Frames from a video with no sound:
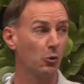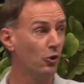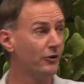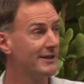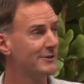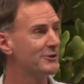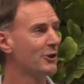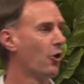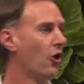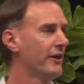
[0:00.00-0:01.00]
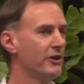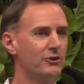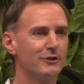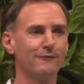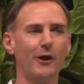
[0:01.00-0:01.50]
content is so high that you
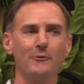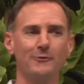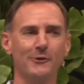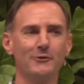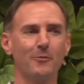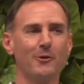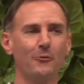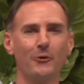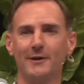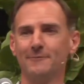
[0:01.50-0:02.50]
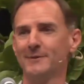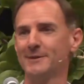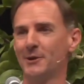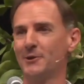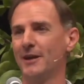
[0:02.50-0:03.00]
just float on top of the water.
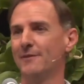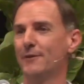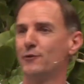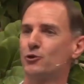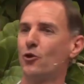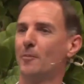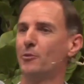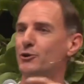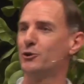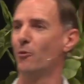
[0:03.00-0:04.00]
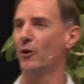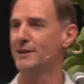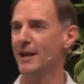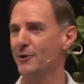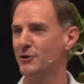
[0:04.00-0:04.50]
So even if you try and push your body
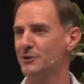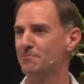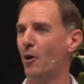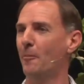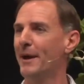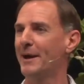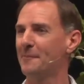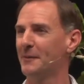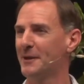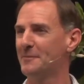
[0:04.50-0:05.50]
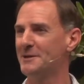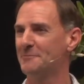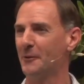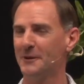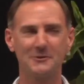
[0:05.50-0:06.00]
down, you just bob back up like a beach
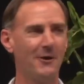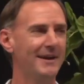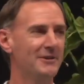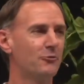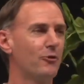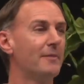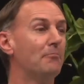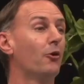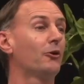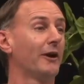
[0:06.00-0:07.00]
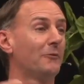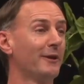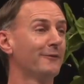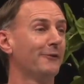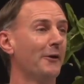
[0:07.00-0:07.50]
ball. It's great. You could read a book like while
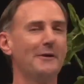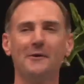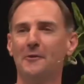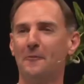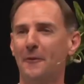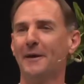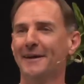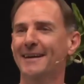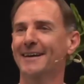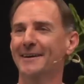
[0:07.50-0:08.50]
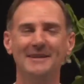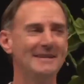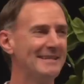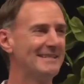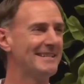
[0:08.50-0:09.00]
you're floating on the water in the
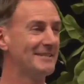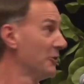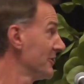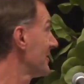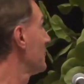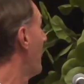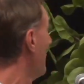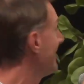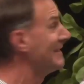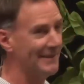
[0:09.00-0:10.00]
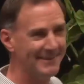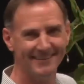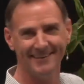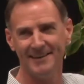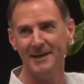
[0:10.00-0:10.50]
Dead Sea. So this is what we did
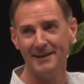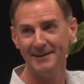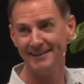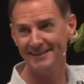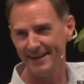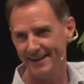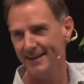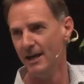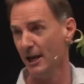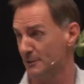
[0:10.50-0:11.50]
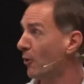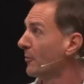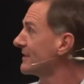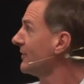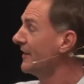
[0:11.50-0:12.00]
in Engedi. It's
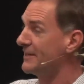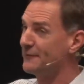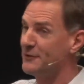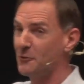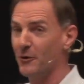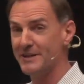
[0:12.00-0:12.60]
probably slightly different to what